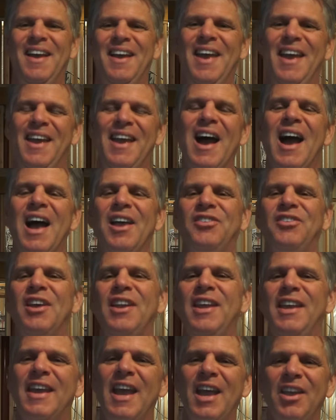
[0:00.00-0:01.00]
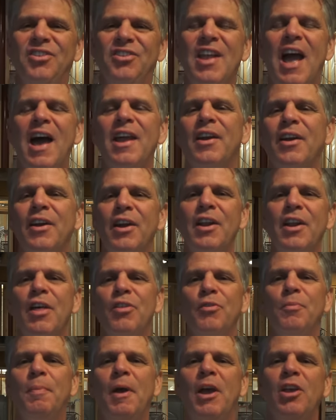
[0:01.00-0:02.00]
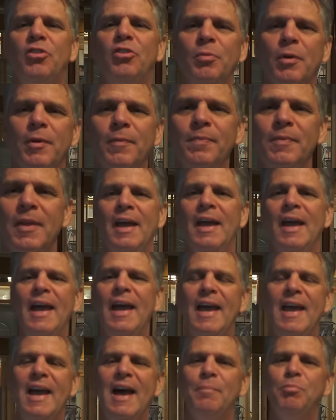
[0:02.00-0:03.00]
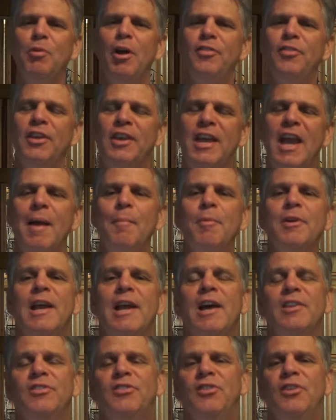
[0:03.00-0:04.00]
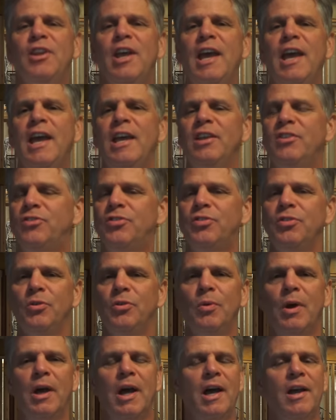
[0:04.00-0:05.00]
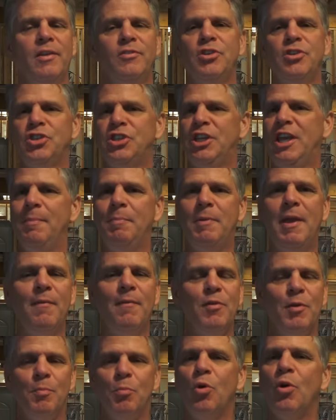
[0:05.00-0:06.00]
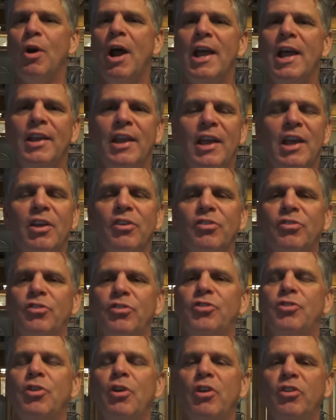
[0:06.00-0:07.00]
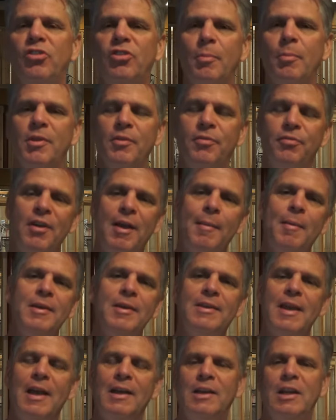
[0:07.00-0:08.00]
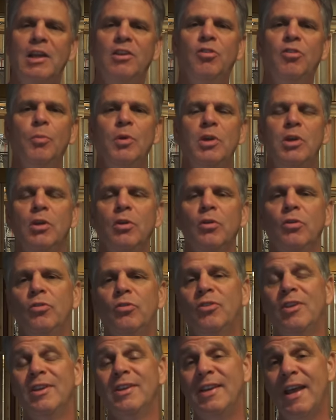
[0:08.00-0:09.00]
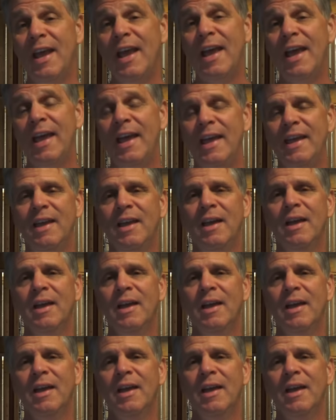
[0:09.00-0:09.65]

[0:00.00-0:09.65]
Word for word: Hey guys, Eddie Case down on another basement. Hey, I brought the camera down today to just keep giving you more ideas to show you some of the framing techniques that we use today.